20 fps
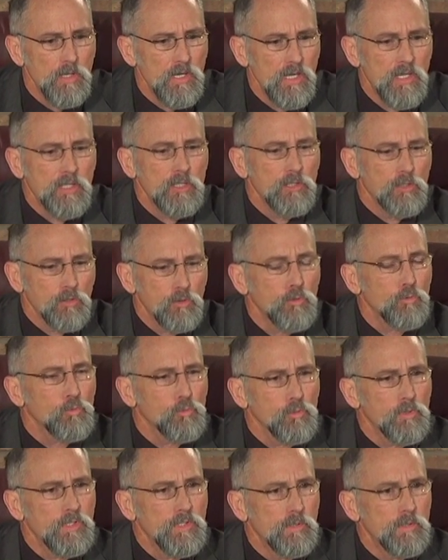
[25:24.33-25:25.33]
it can
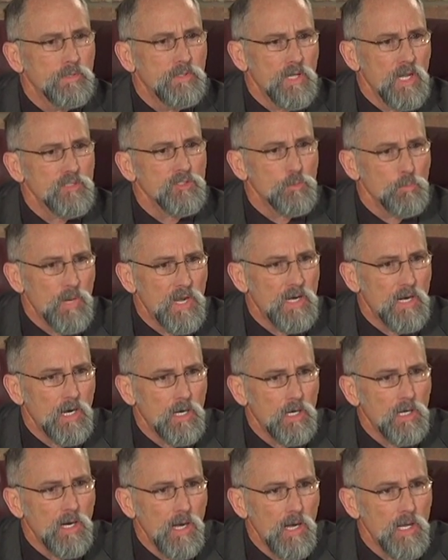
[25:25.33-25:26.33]
literally decimate
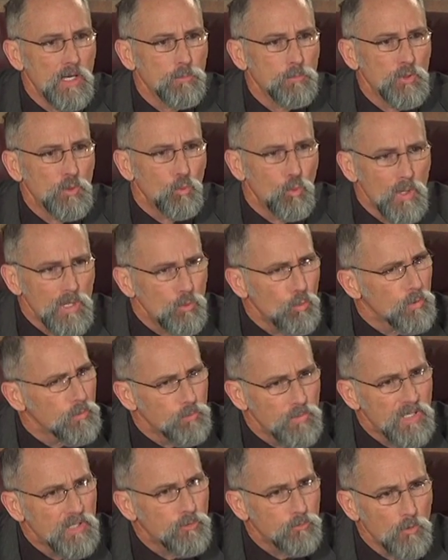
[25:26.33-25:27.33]
our economy. We
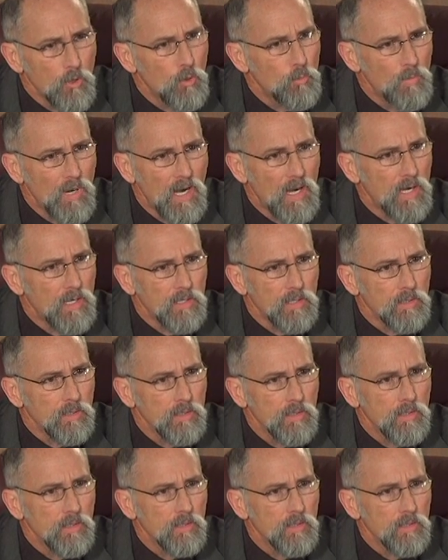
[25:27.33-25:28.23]
would be thrown back.